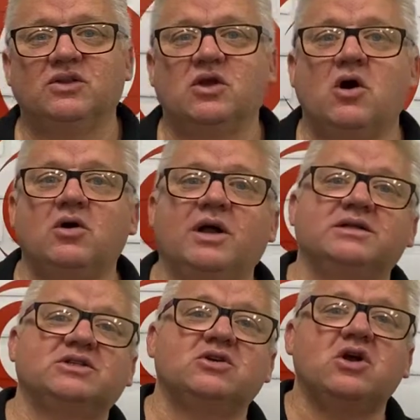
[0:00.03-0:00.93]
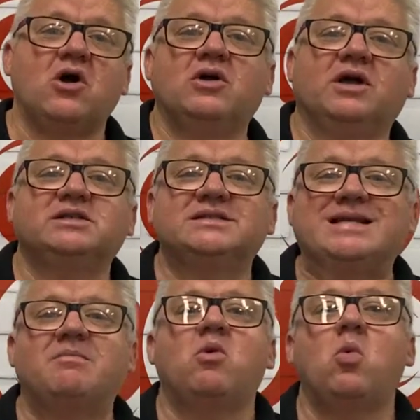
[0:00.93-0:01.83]
the Gold Coast, the Gold Coast
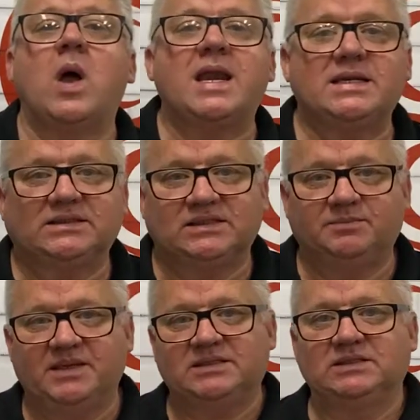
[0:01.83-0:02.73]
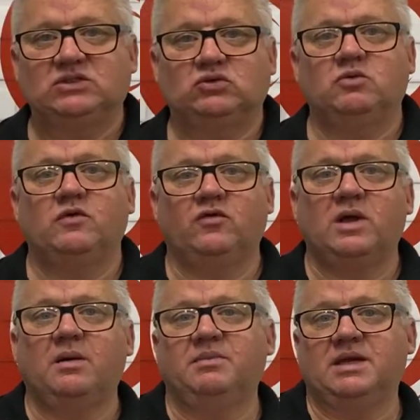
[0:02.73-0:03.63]
#1 asbestos removal
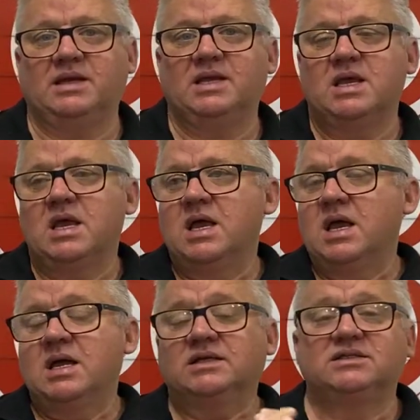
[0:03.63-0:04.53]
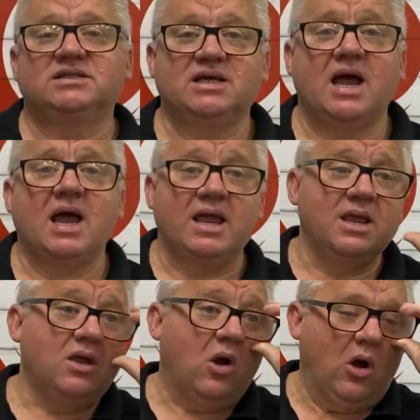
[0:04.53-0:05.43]
company.
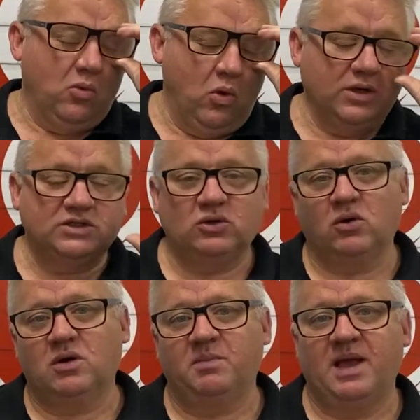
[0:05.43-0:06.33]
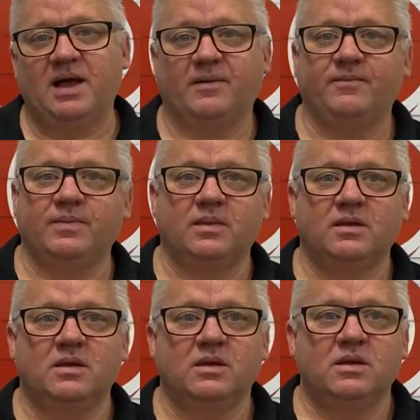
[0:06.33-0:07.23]
Today, I want to talk about
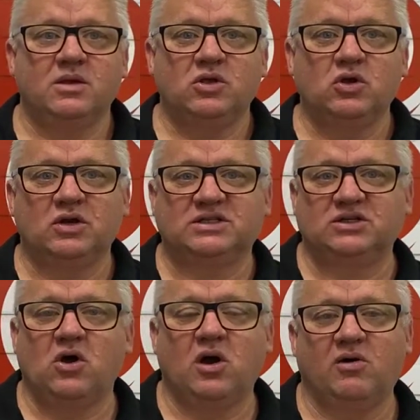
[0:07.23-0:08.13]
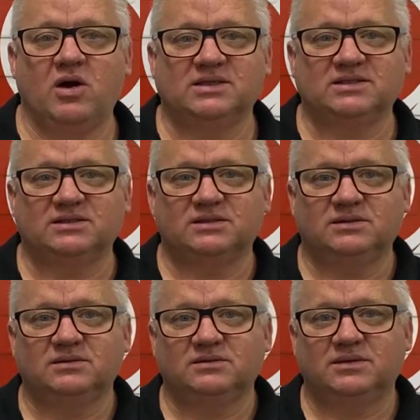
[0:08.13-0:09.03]
units and high-rises
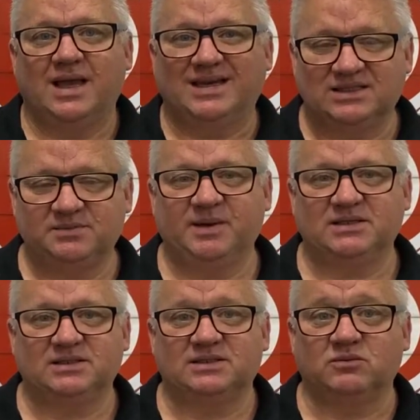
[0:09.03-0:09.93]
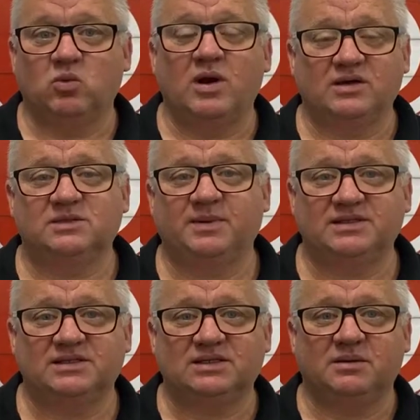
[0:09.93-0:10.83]
and asbestos and where
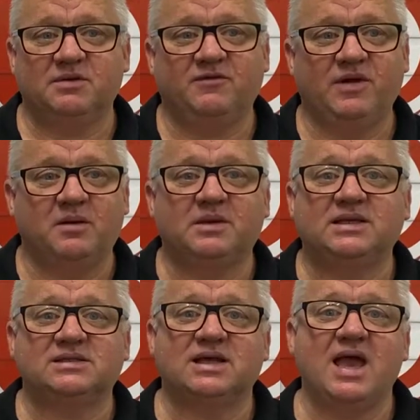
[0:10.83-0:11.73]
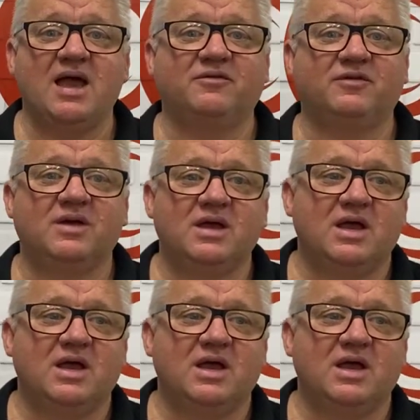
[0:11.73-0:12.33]
asbestos can be found, because they have